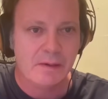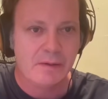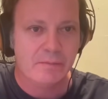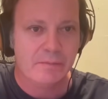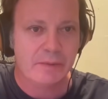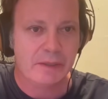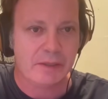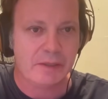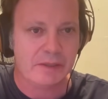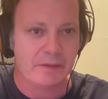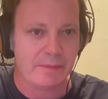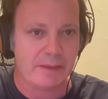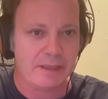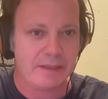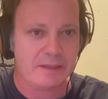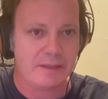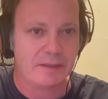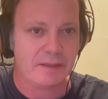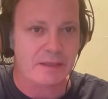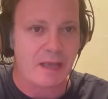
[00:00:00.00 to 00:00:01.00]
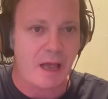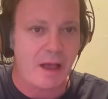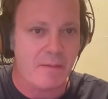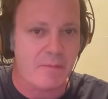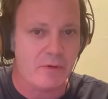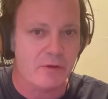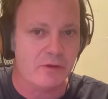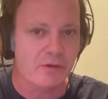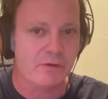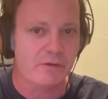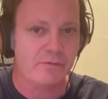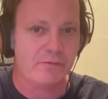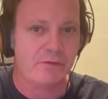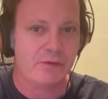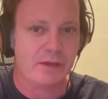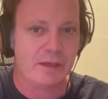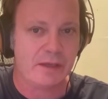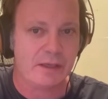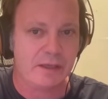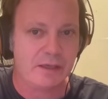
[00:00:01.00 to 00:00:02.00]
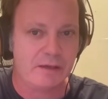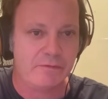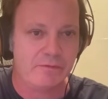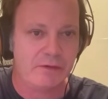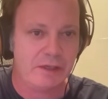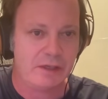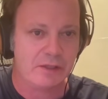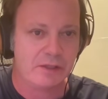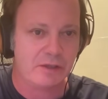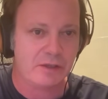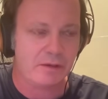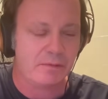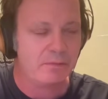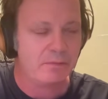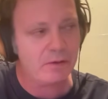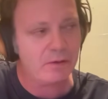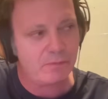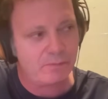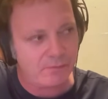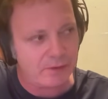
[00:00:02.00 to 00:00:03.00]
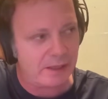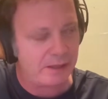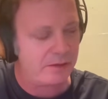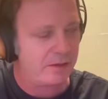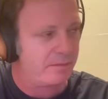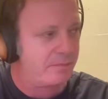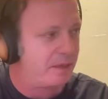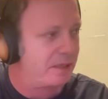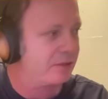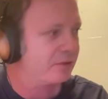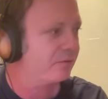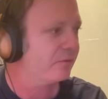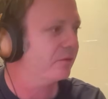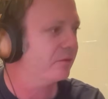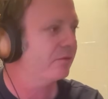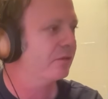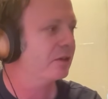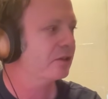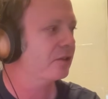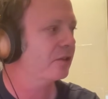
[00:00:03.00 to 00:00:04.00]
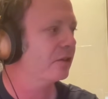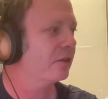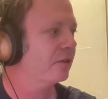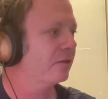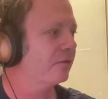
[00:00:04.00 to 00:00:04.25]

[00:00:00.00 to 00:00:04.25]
Because, I mean, some of the vision, well, frankly, much of the vision